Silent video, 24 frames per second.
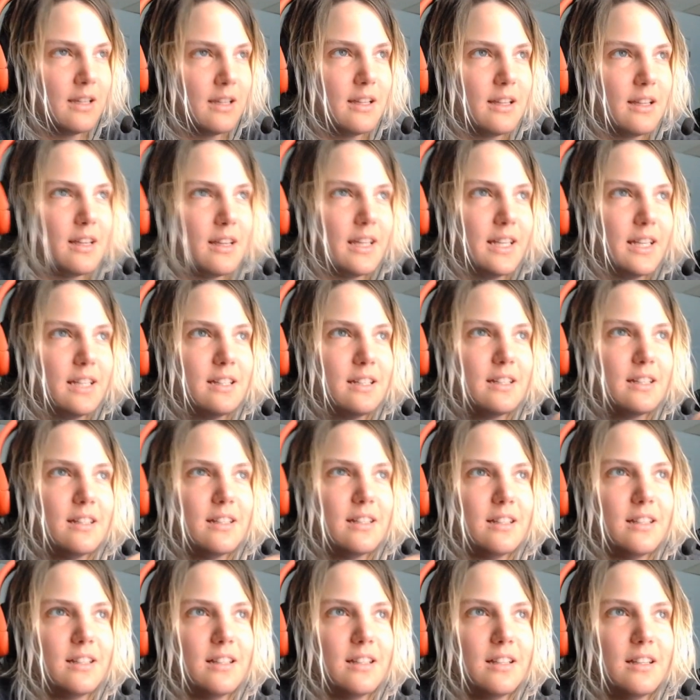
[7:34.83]
Like,
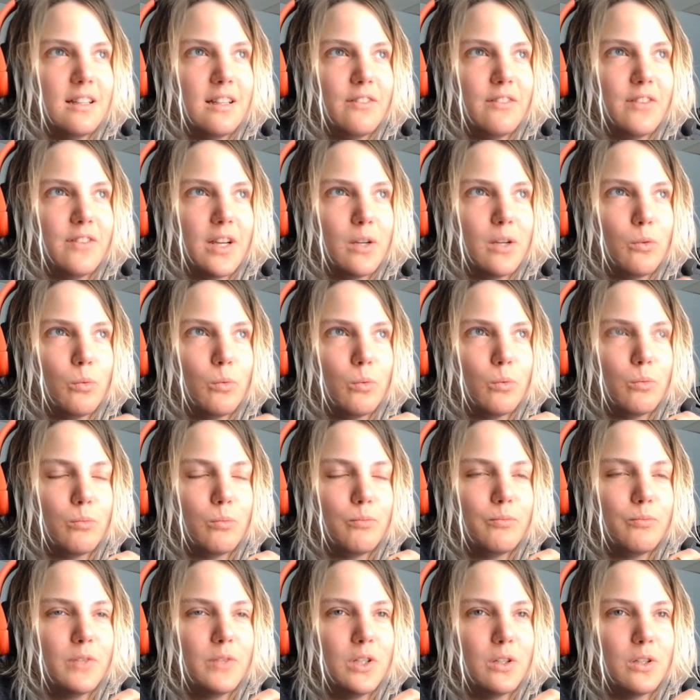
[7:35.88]
if I,
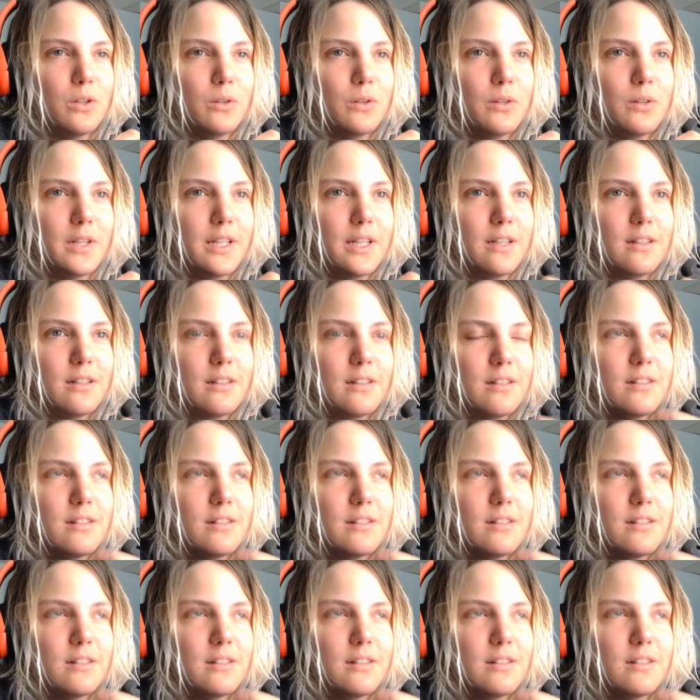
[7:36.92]
you know, like,